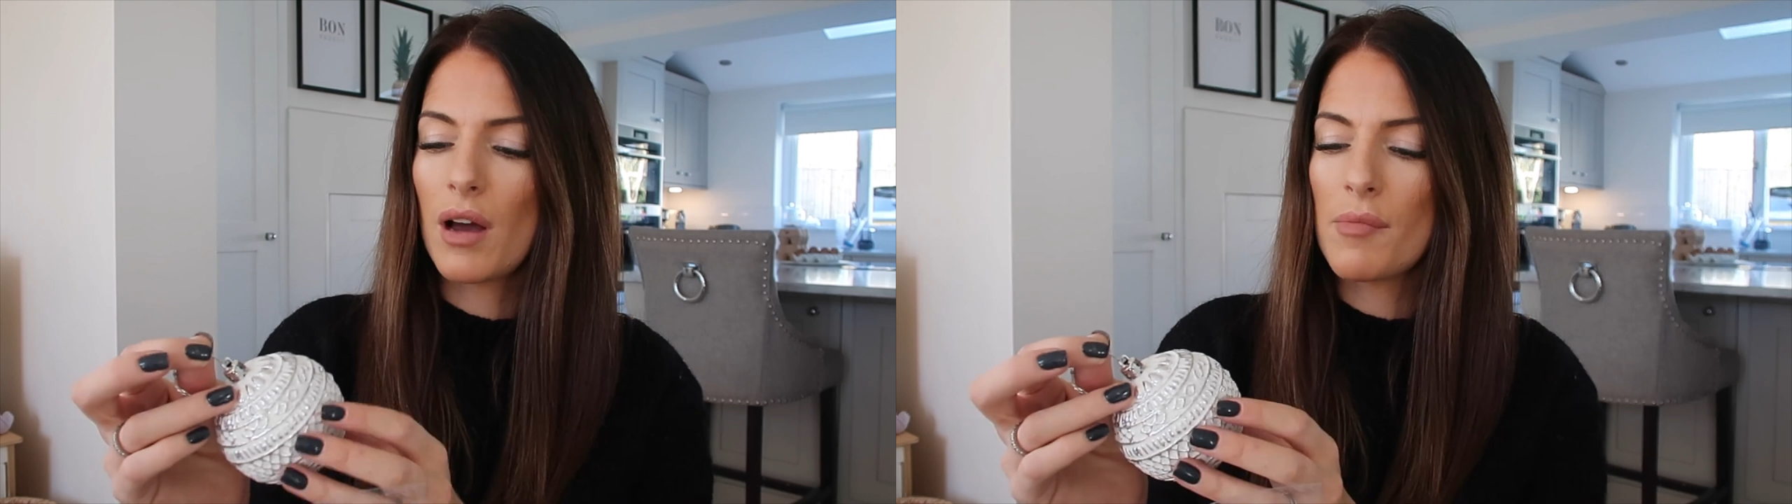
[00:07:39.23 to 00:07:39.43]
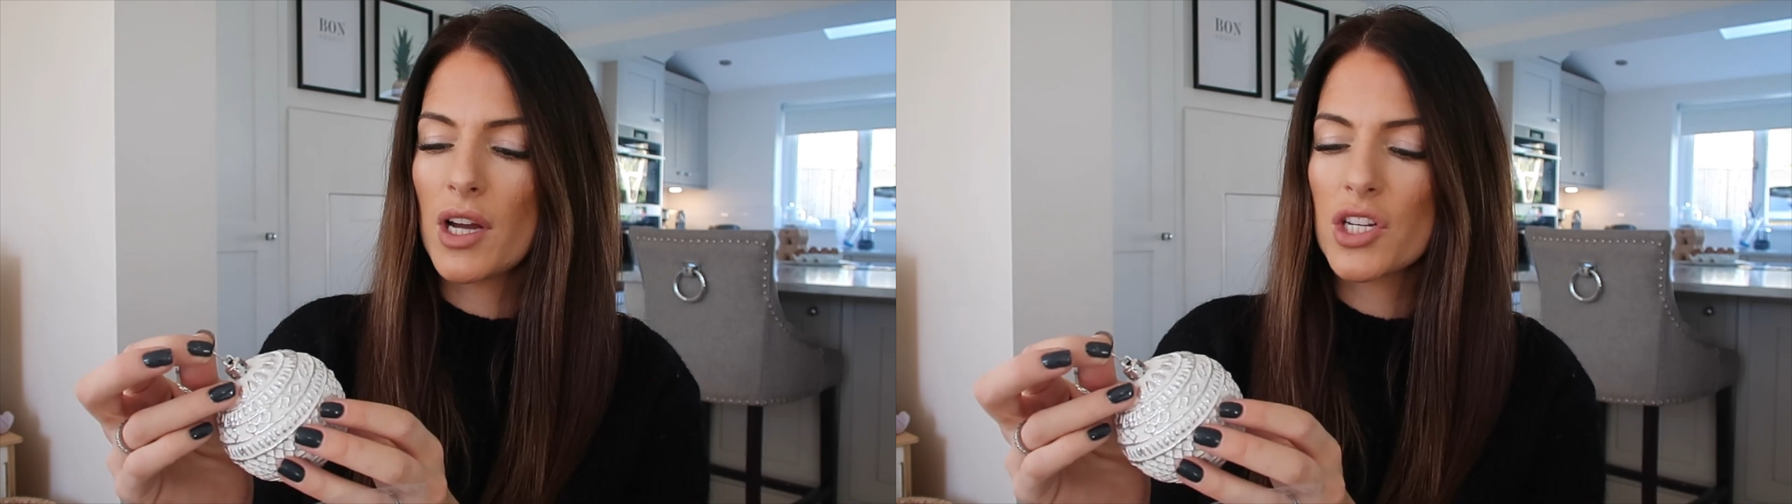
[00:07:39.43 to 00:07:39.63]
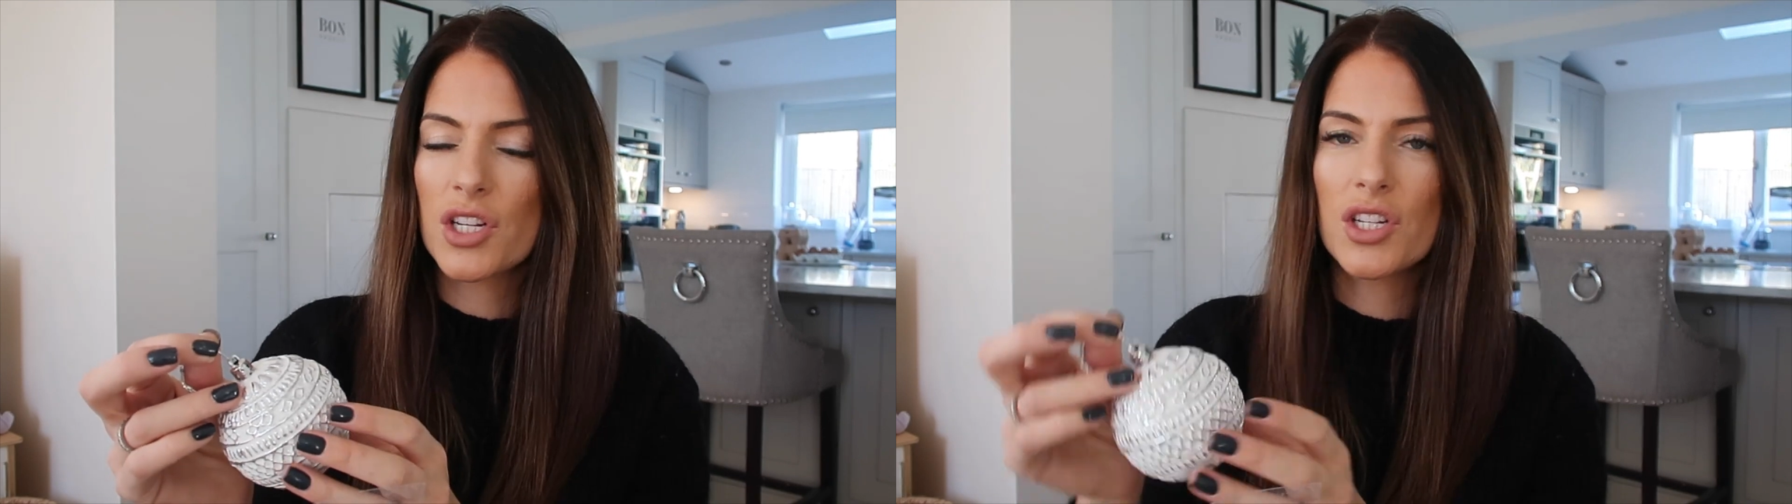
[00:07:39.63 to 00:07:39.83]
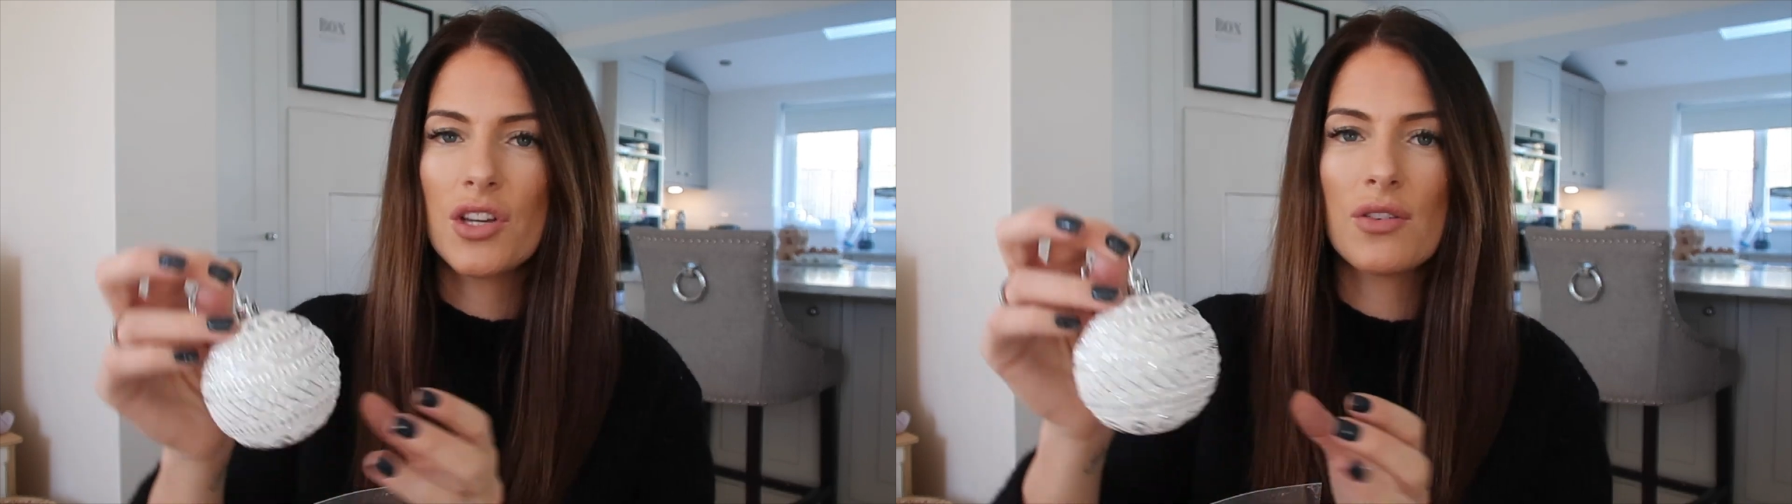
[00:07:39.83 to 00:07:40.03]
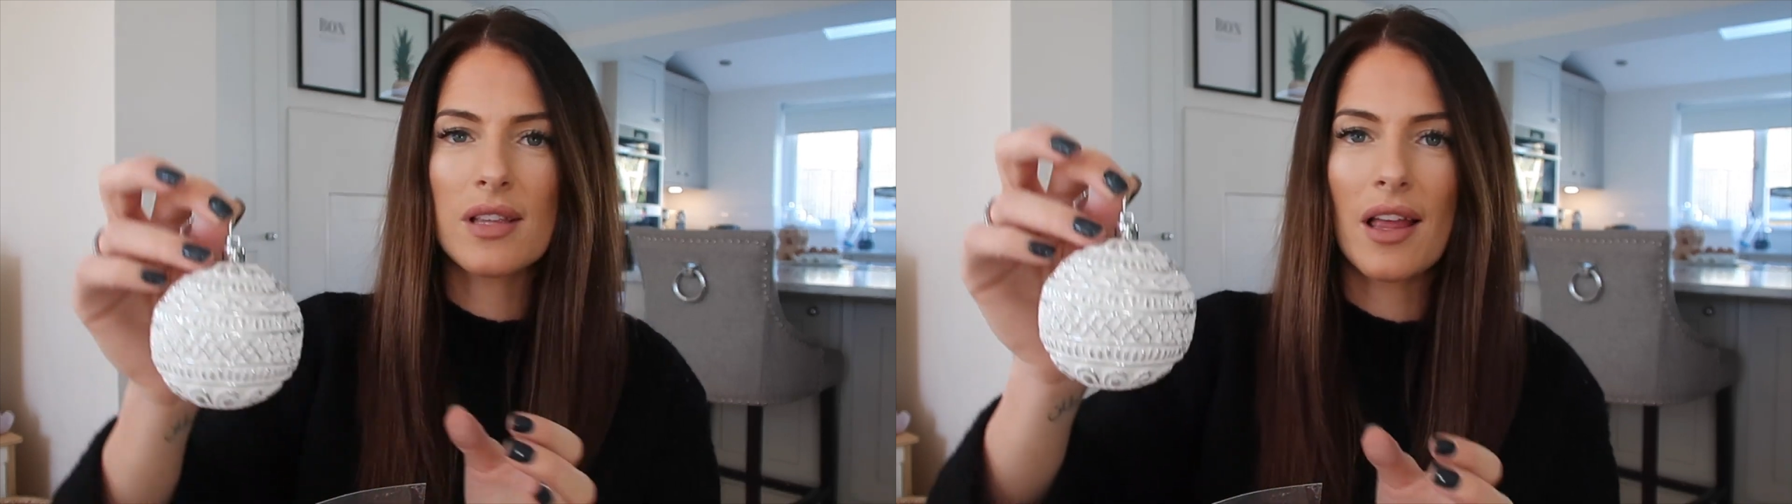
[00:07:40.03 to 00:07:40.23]
I might just
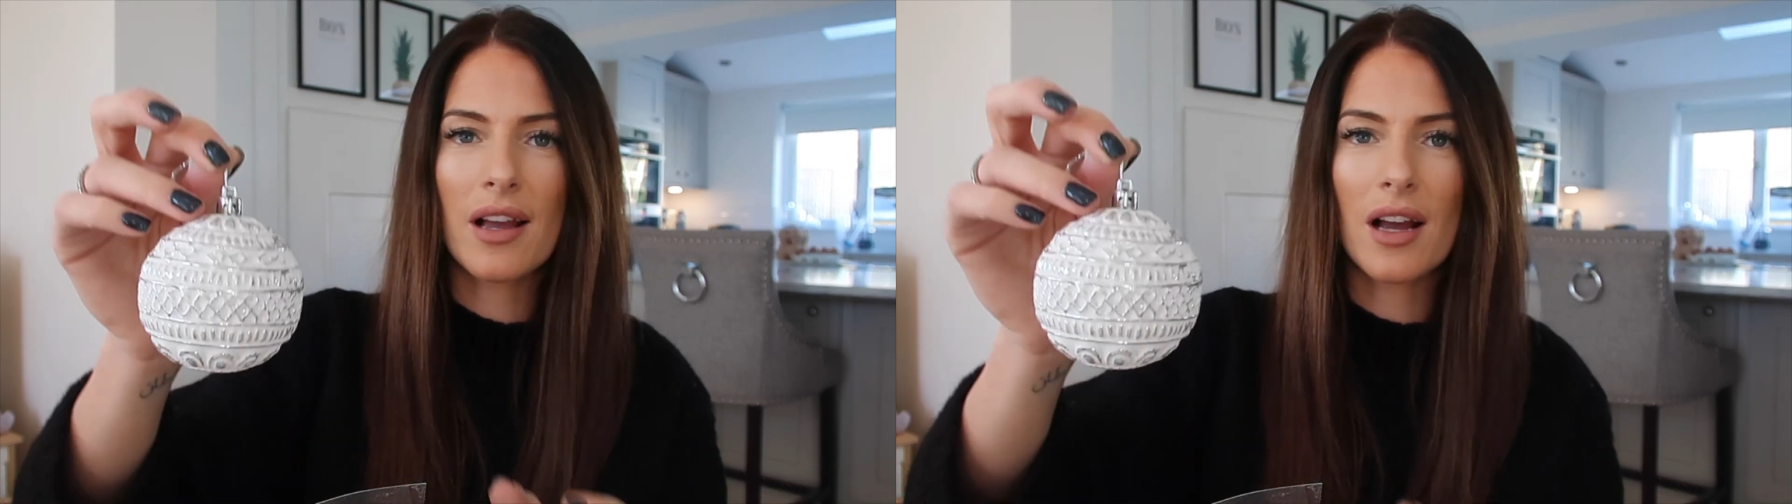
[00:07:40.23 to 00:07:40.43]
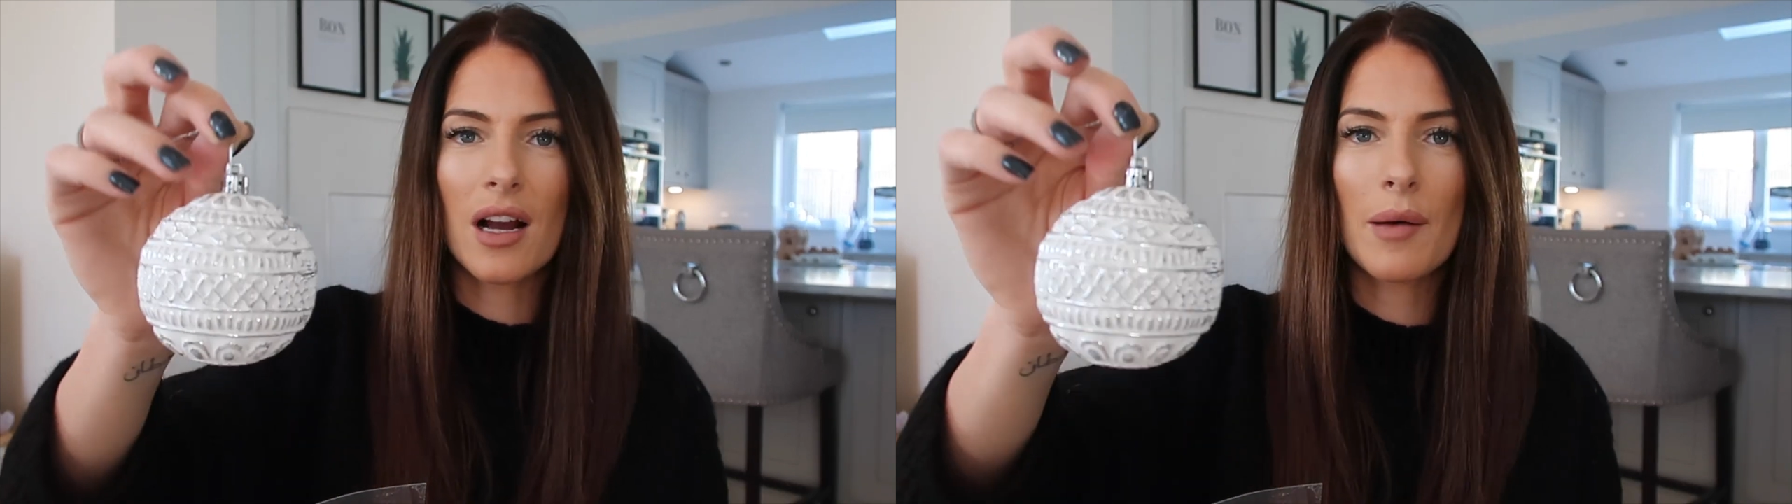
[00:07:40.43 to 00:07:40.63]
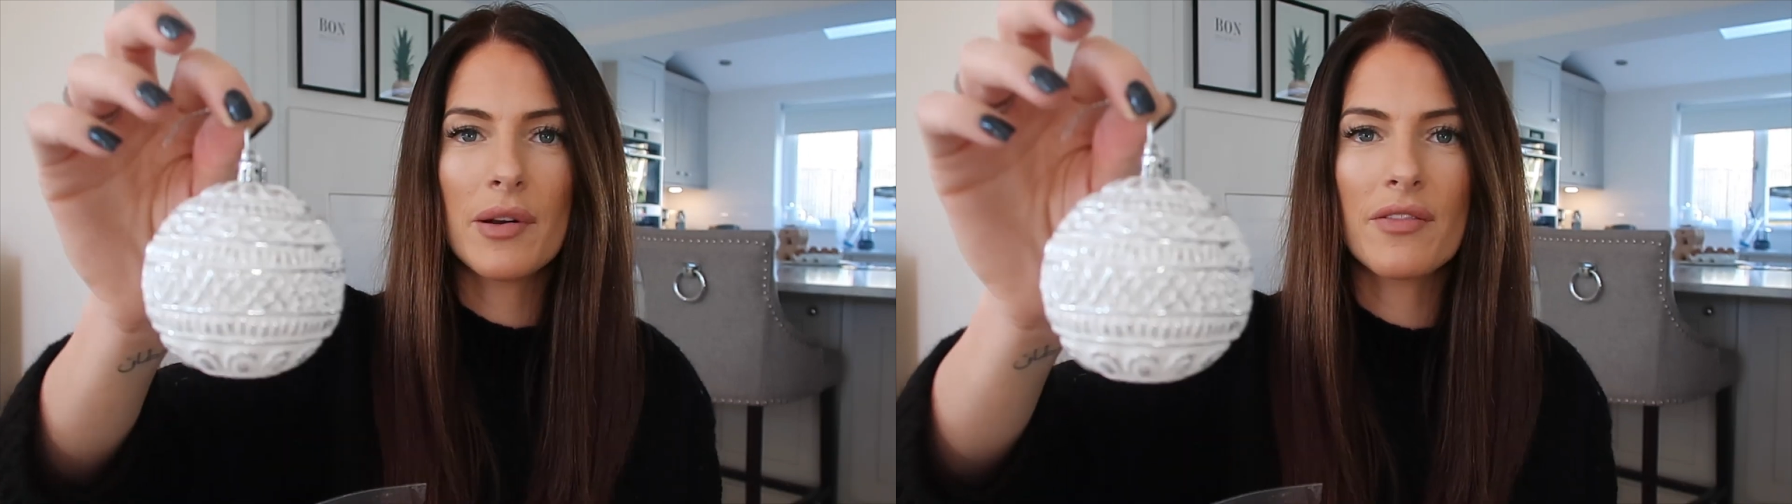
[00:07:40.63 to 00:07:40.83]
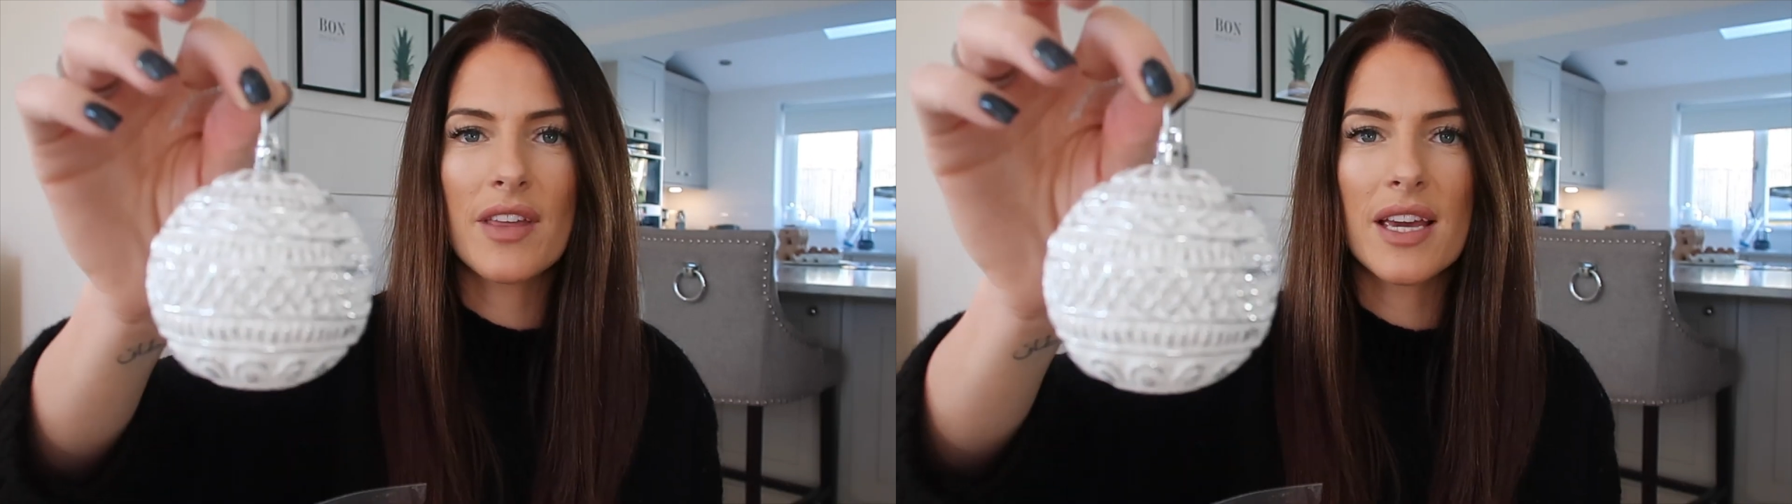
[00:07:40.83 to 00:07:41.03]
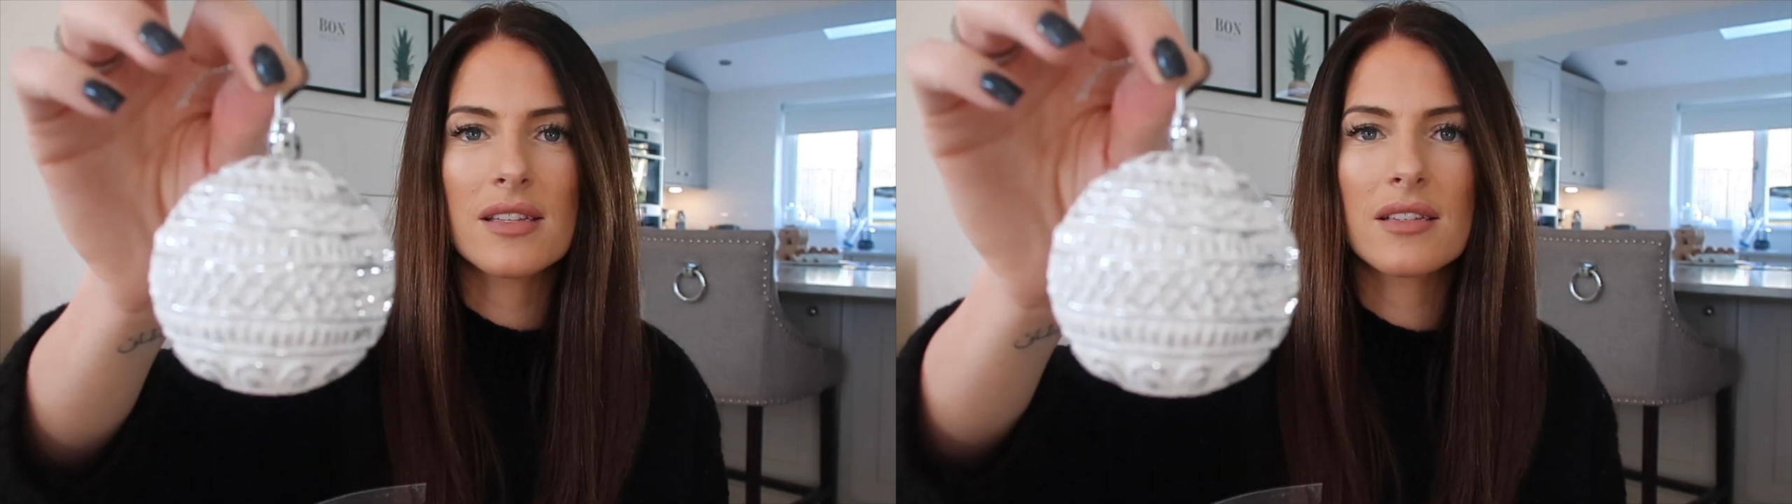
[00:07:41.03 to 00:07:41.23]
use like a couple of
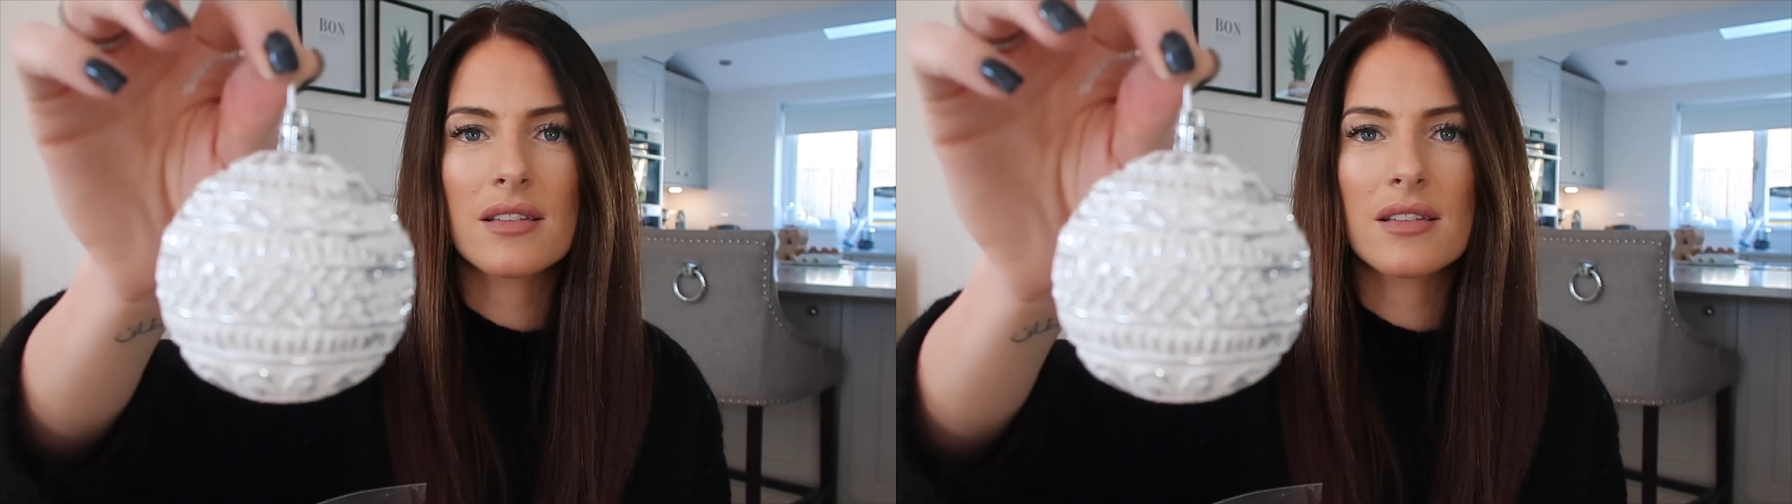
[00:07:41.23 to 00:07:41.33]
these.